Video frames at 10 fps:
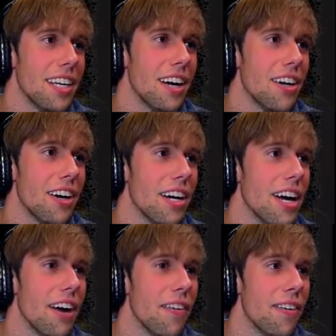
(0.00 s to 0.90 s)
I need a hug
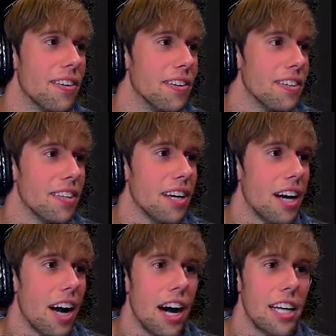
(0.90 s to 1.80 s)
right now.
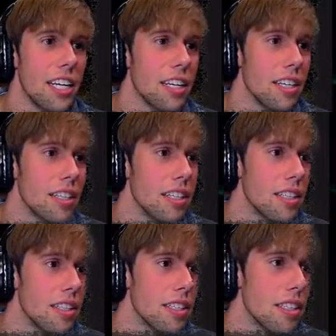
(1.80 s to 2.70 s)
I need
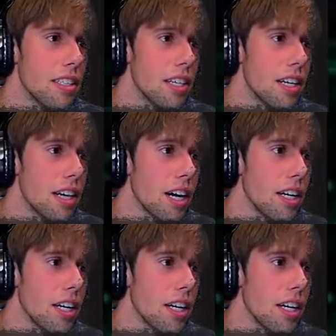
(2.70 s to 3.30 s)
a...